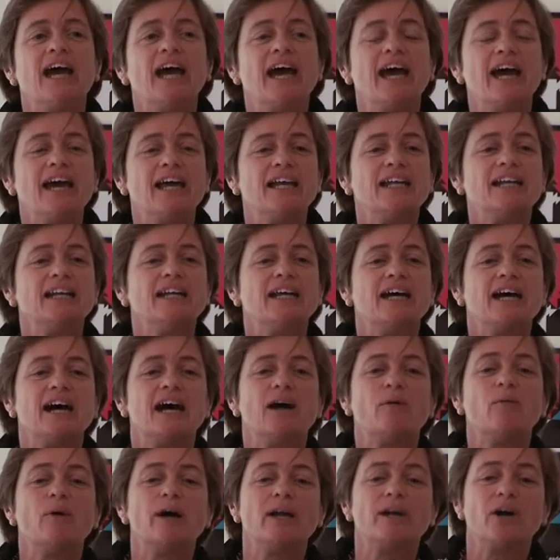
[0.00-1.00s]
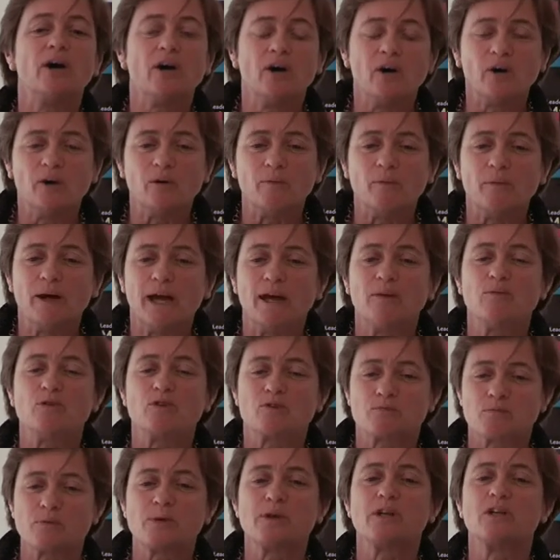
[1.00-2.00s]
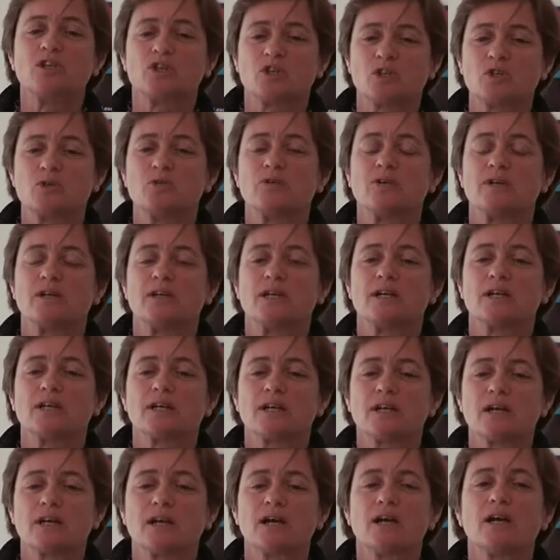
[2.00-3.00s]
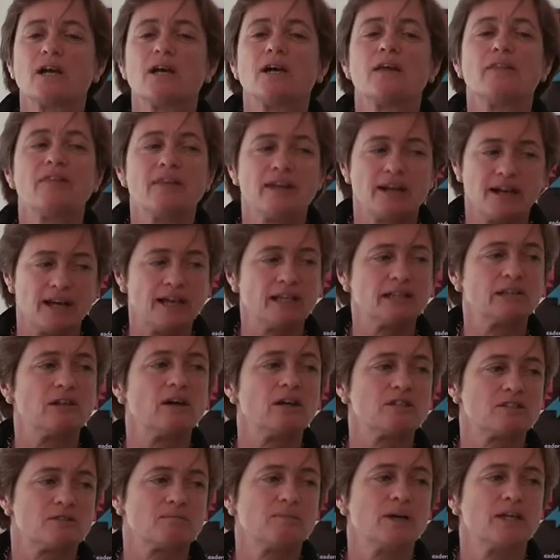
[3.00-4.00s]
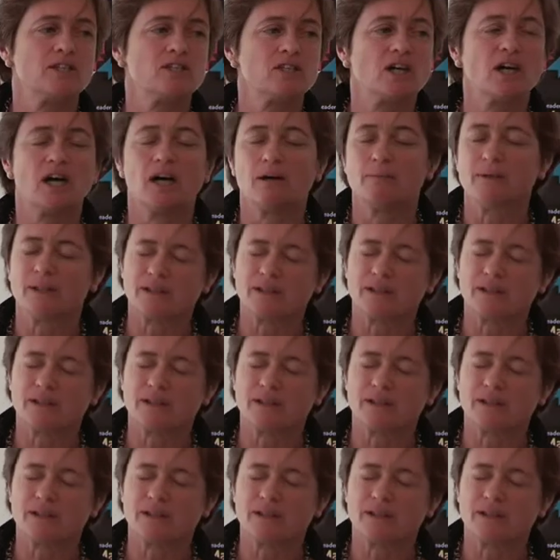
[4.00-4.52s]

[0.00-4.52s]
And I went home and was pretty sure that I had lost my job. I